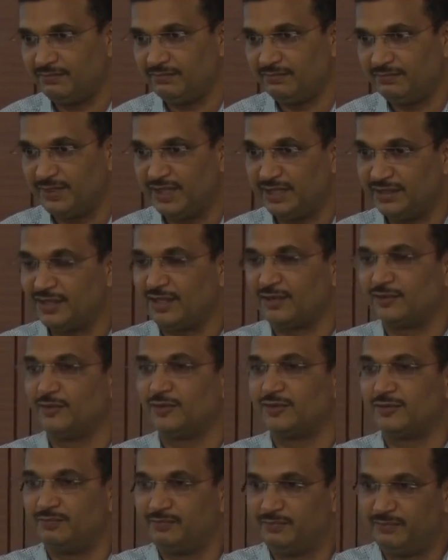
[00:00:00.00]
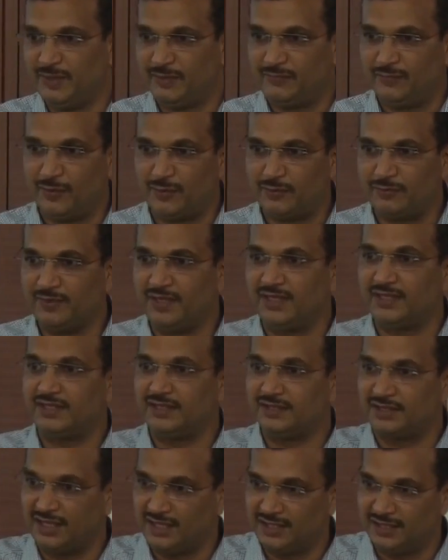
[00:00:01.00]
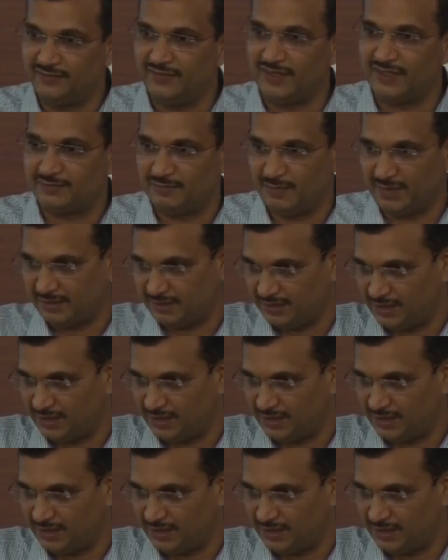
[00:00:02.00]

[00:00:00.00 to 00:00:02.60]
bring the rules before making the investment.